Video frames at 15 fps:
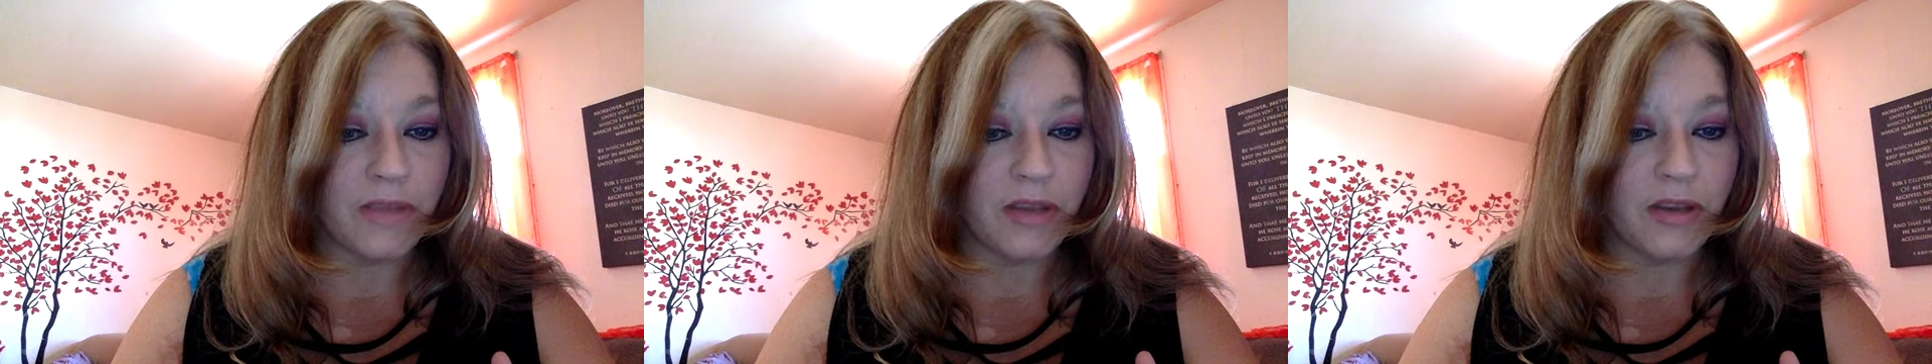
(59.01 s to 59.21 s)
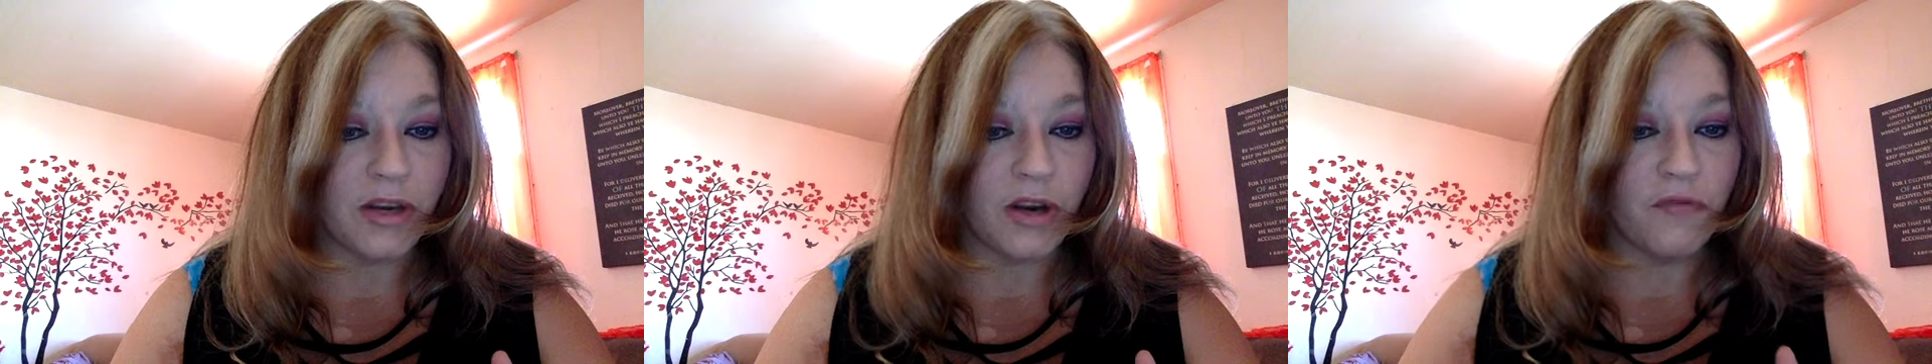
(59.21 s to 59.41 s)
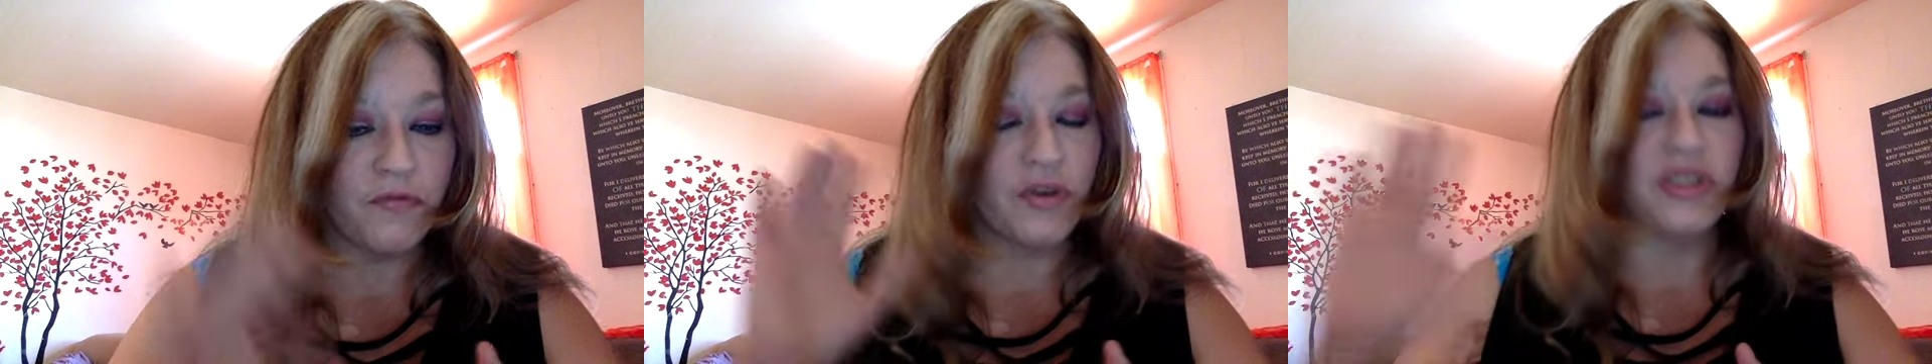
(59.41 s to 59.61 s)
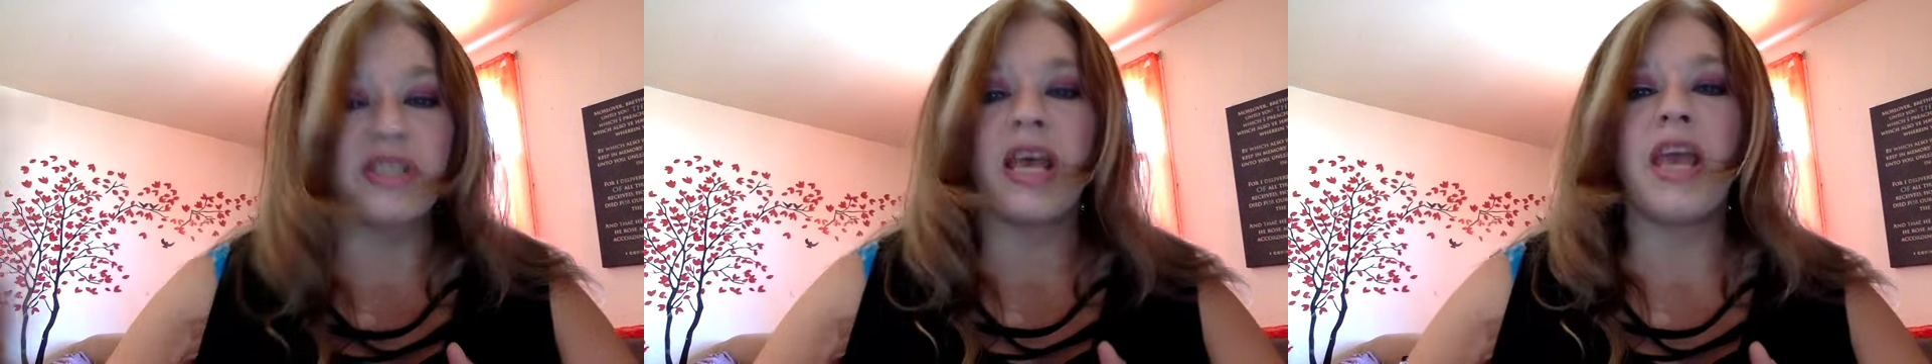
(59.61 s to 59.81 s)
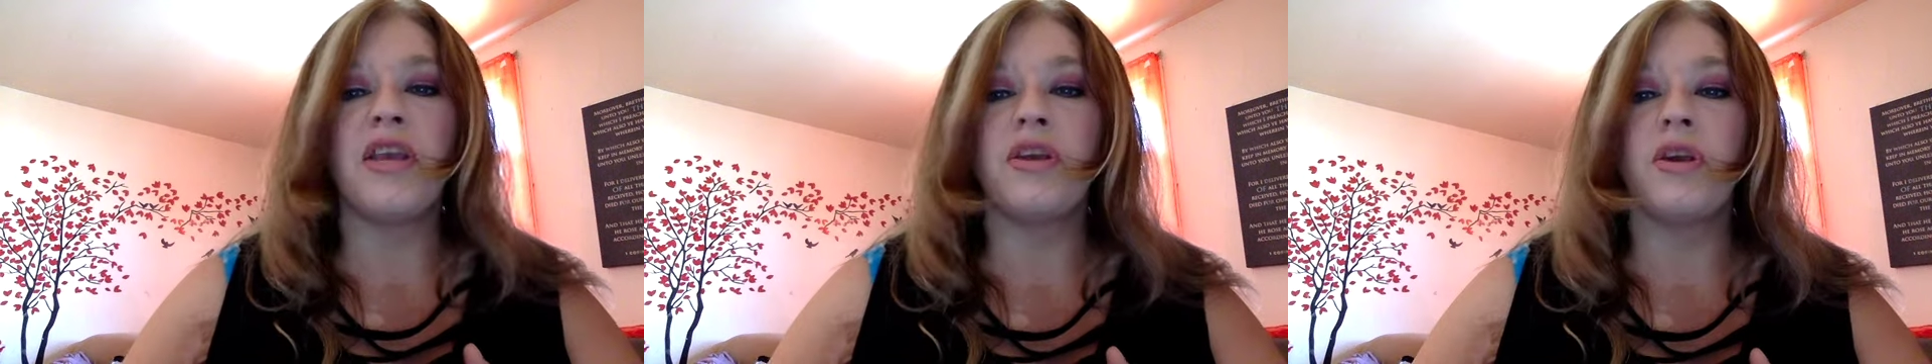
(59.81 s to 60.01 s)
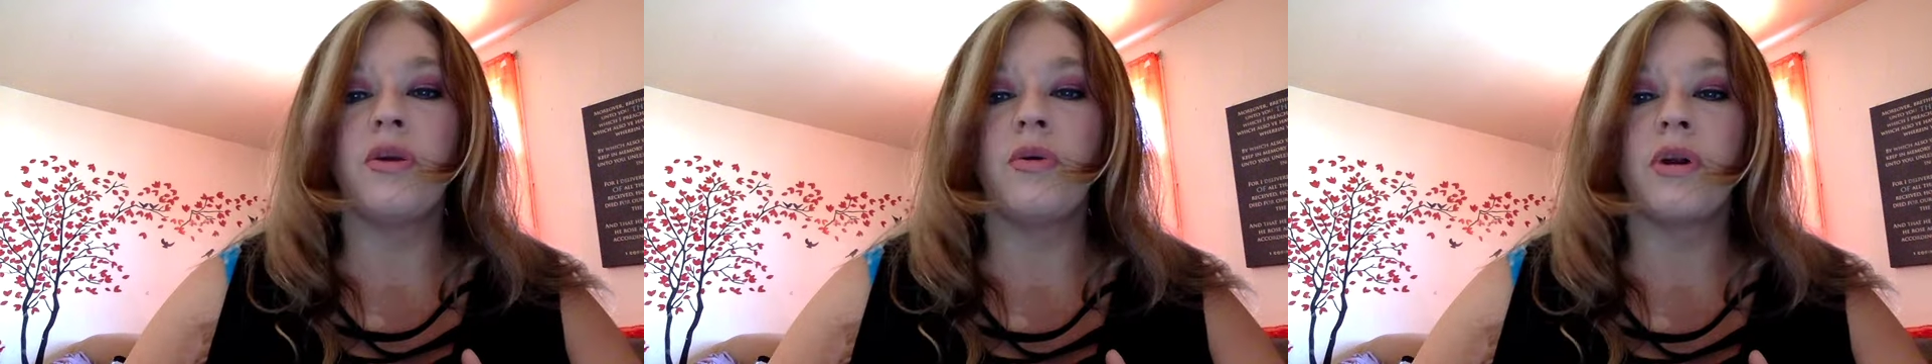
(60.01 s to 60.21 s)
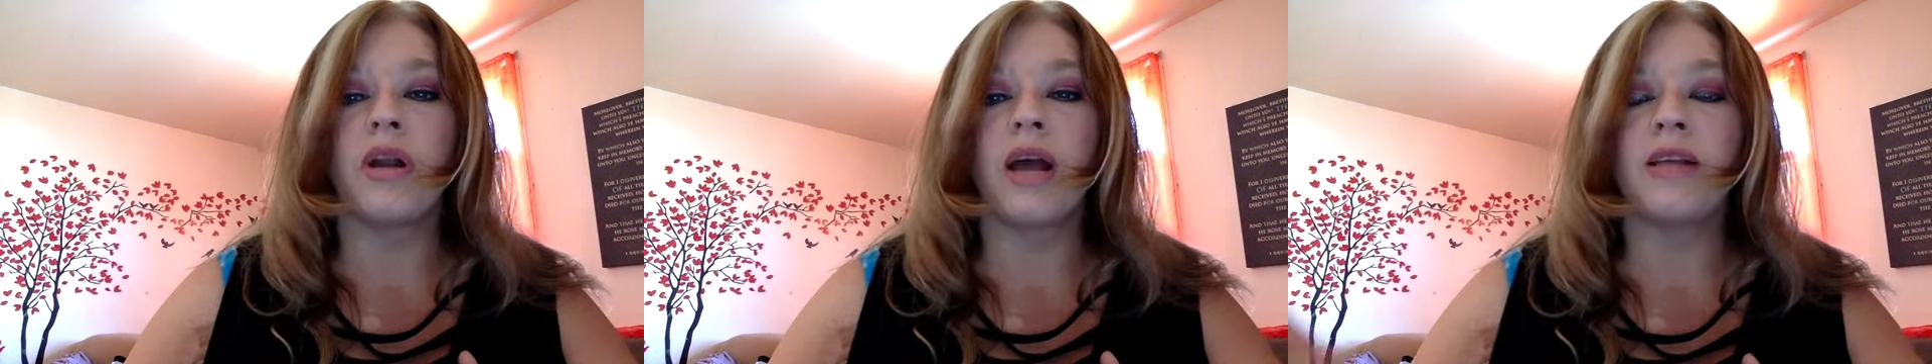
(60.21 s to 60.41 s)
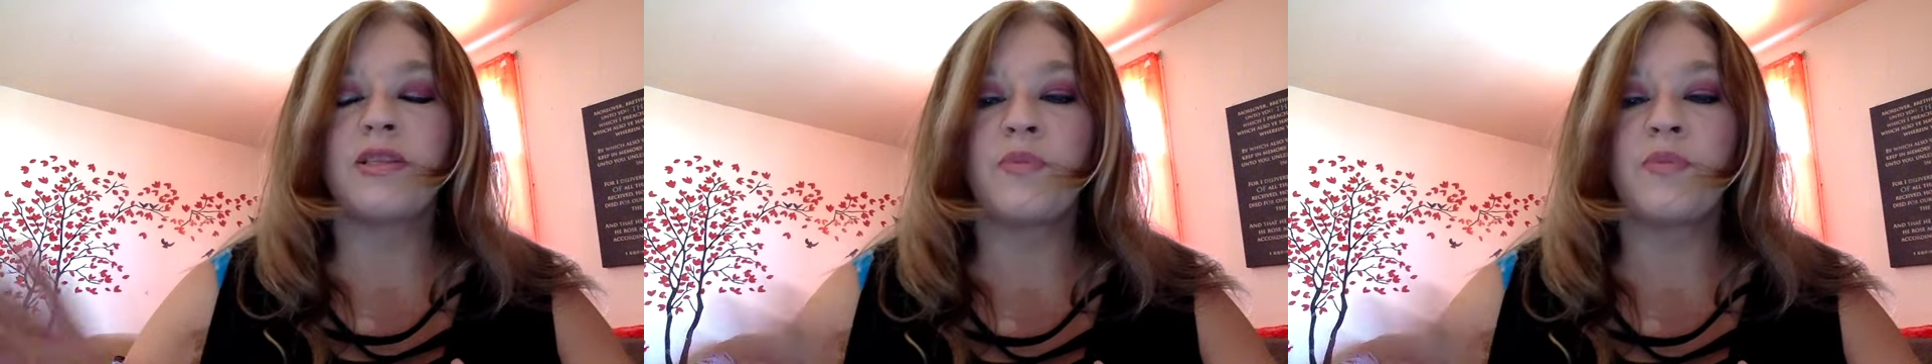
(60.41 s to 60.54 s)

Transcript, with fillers: you know, forsake you or not